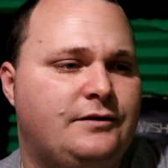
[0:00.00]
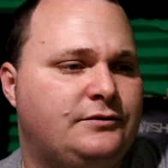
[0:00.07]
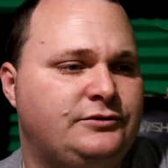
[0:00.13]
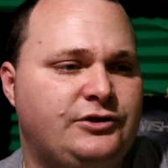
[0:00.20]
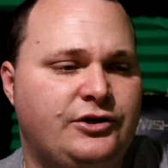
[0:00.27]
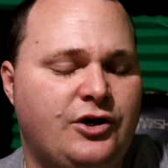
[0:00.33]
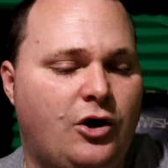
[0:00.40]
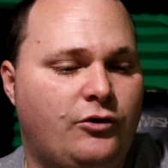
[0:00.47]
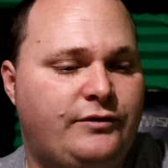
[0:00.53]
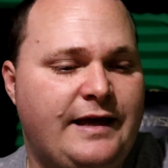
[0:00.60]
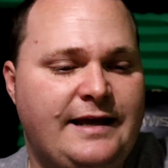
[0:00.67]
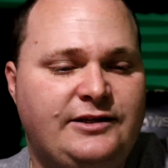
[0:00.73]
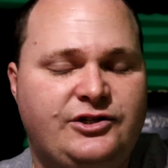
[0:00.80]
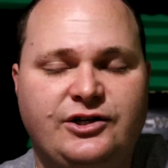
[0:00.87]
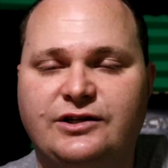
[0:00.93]
you know,
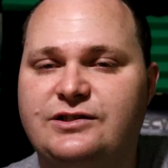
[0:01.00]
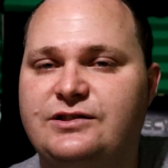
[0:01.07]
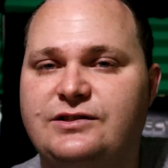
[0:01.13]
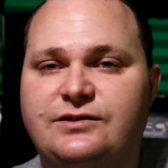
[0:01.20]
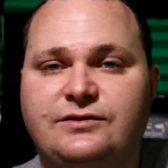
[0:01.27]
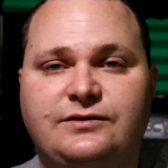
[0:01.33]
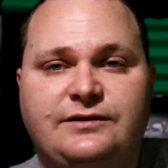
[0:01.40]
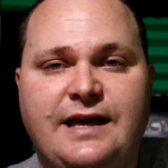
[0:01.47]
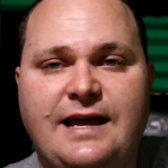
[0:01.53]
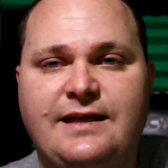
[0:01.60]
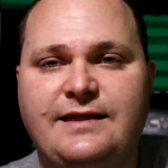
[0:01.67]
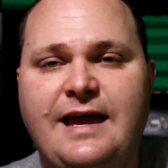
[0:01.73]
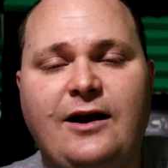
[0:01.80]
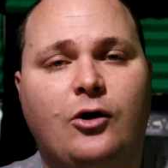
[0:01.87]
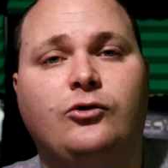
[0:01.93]
they
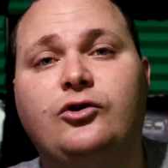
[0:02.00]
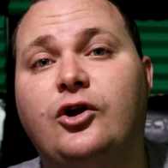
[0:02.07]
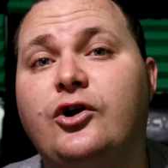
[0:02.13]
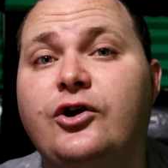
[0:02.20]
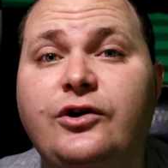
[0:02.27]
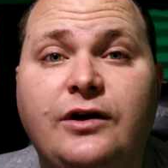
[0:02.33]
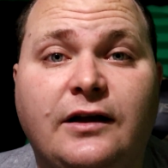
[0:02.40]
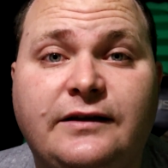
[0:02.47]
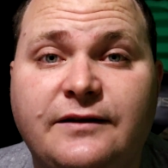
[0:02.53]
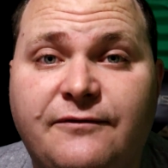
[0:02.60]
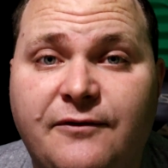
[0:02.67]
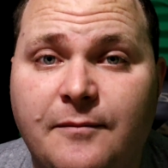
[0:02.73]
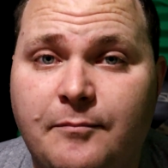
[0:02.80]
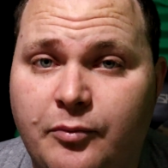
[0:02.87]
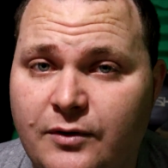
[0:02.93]
don't learn nothing
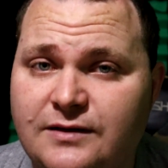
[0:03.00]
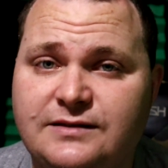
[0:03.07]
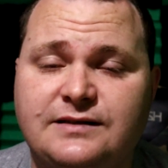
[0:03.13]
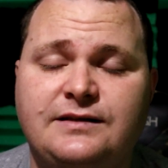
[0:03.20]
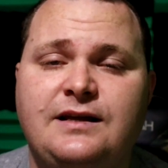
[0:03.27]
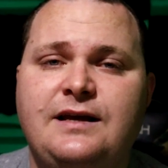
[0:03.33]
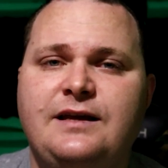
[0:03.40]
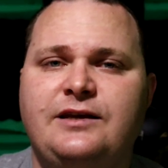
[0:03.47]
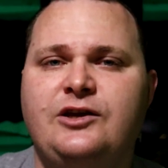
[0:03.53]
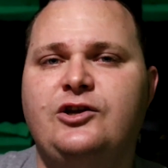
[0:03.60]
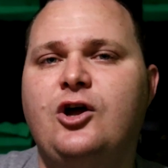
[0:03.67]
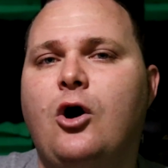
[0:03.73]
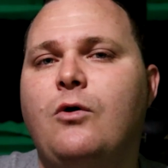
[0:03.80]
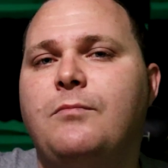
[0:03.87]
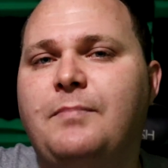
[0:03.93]
from prison, you
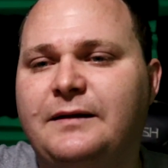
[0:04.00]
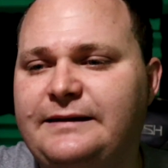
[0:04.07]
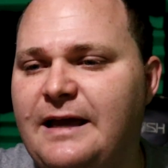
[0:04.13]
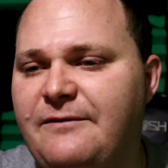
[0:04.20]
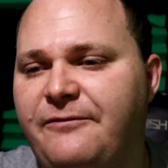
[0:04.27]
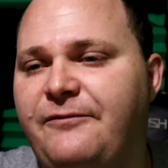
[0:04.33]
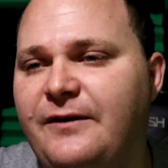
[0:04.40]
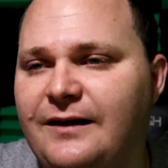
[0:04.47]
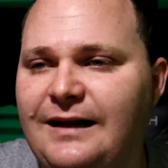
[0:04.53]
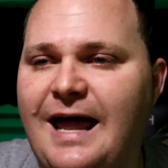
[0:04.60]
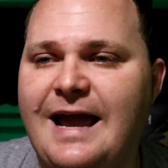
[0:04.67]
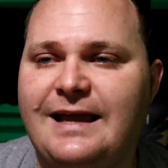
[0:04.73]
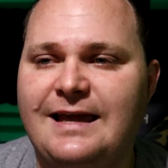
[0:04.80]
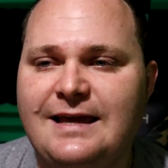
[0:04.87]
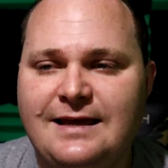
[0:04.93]
know, but they feel
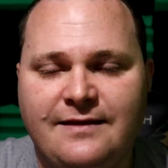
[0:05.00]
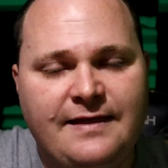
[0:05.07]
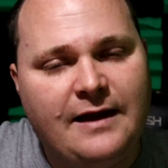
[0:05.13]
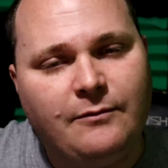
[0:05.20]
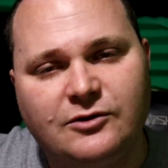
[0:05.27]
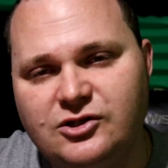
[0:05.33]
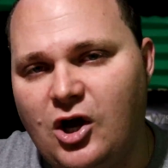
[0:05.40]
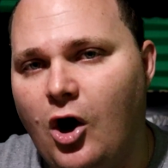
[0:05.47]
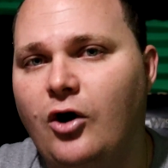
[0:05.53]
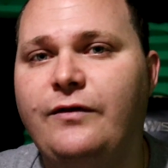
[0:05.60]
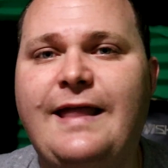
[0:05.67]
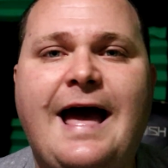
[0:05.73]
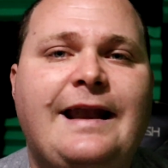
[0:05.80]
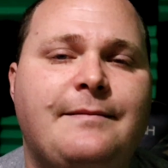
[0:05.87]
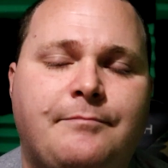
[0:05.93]
like they was on
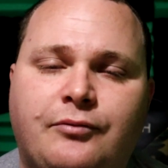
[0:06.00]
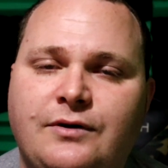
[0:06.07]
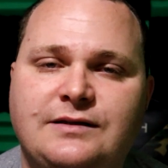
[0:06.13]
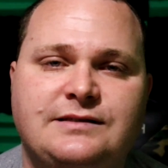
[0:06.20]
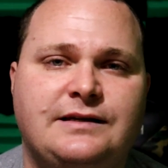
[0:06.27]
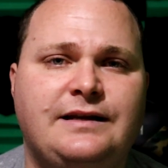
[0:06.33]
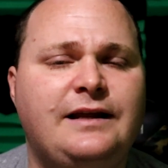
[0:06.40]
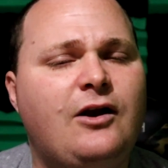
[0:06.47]
that in prison.